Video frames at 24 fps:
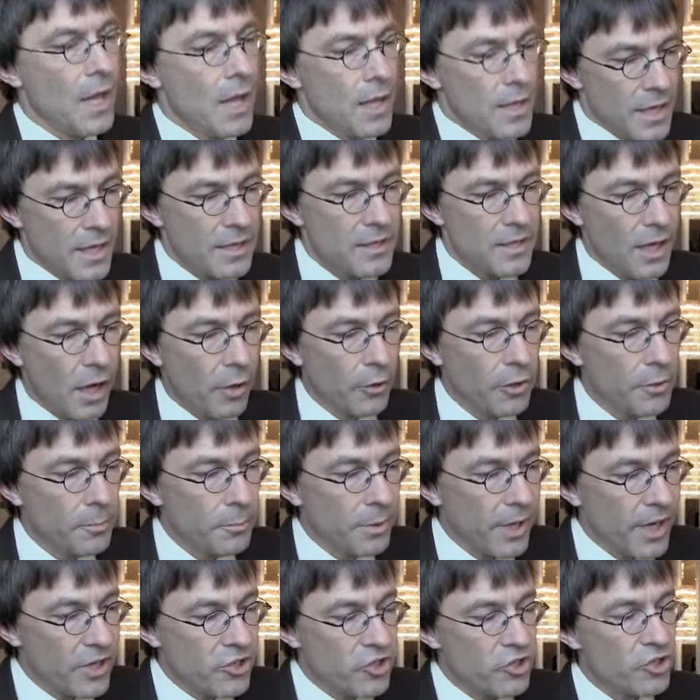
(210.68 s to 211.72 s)
Yes, our
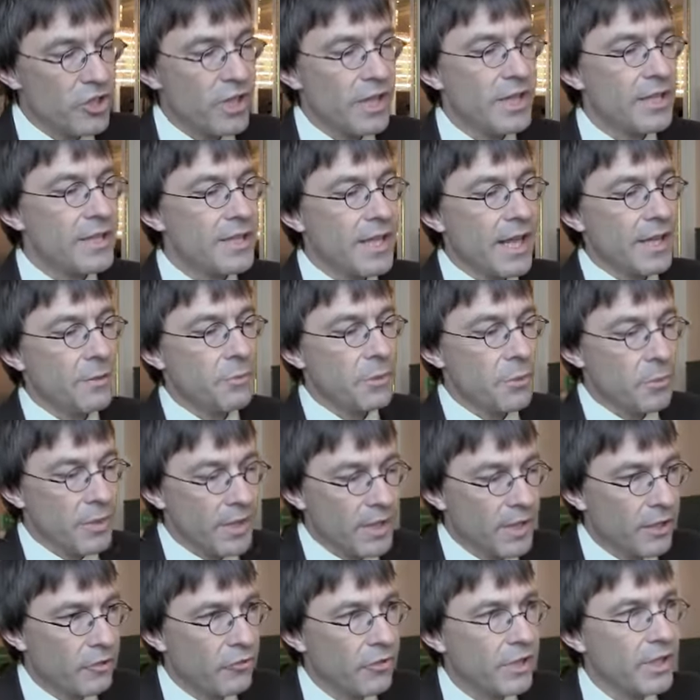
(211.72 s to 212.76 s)
impression is that we
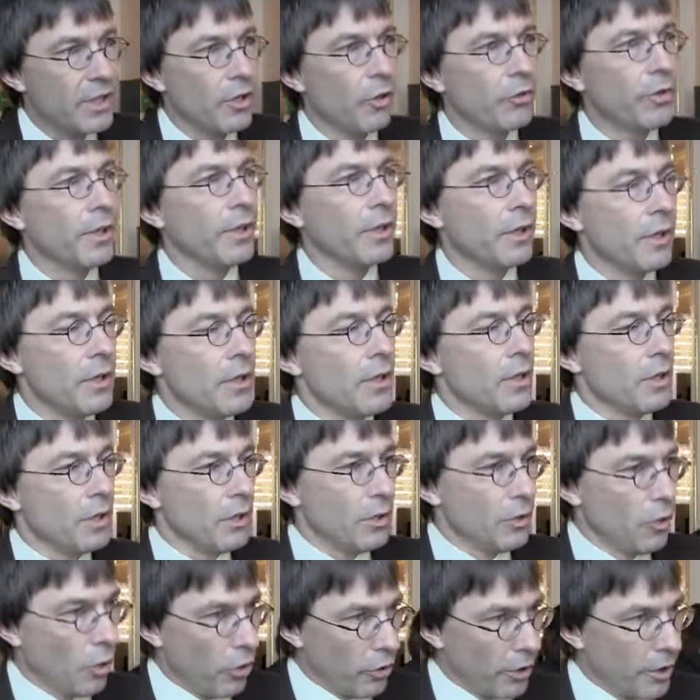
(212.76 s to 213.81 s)
will agree on a
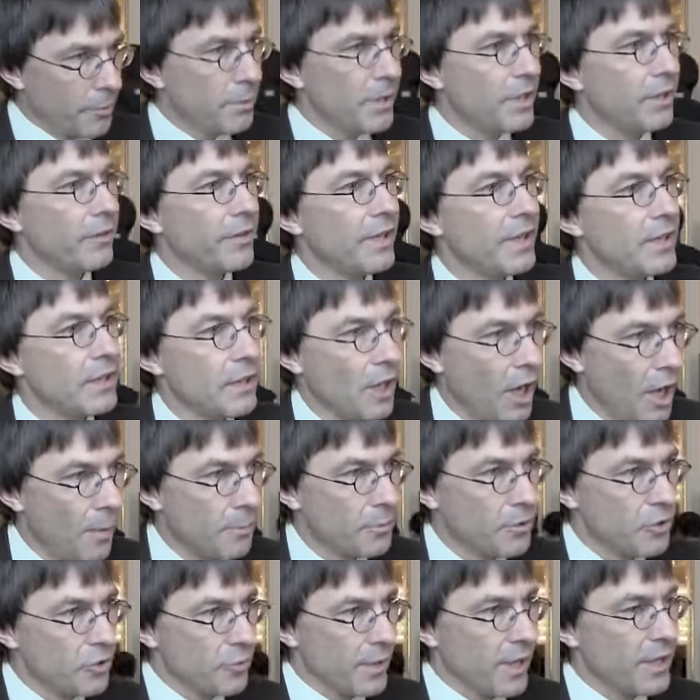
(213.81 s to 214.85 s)
longer period, up
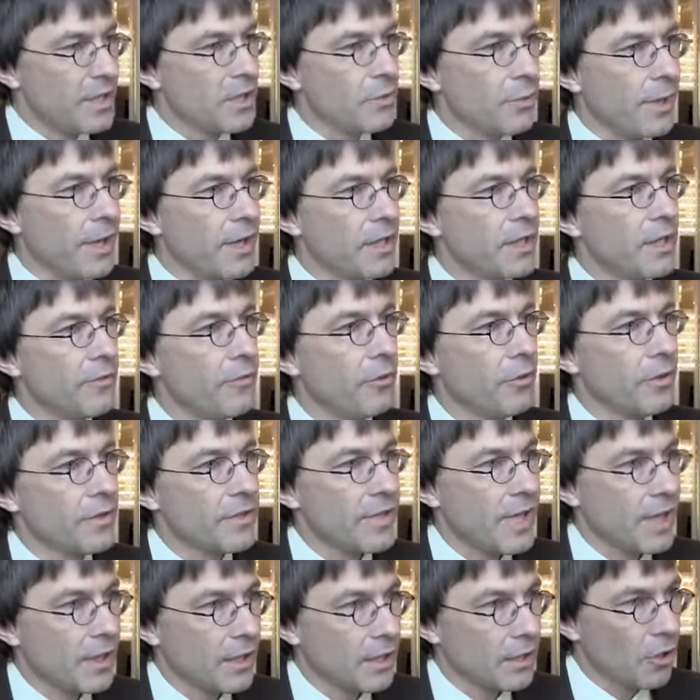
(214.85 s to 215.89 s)
to 2020 for the
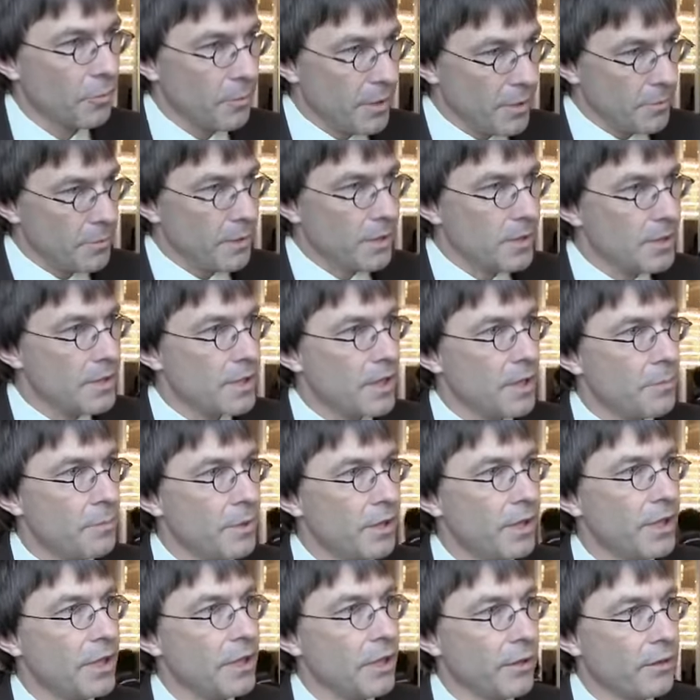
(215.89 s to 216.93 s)
second commitment
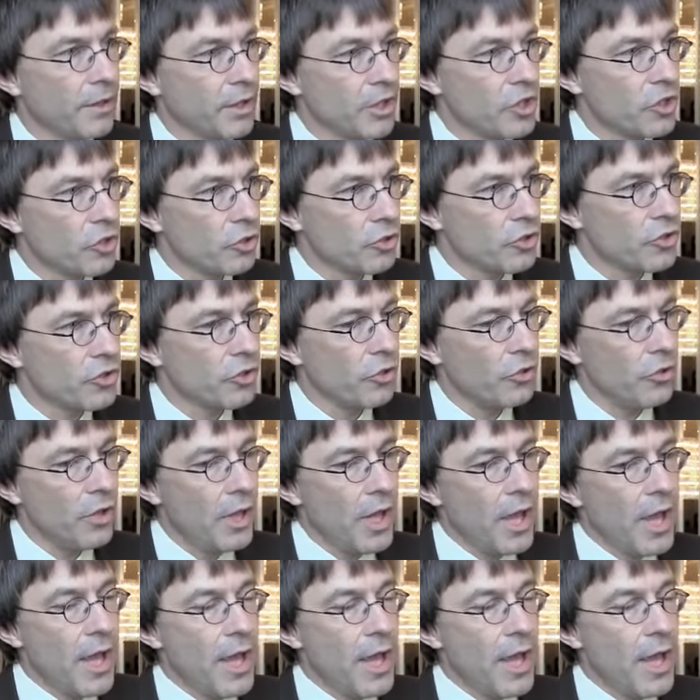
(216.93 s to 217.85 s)
period under Kyoto.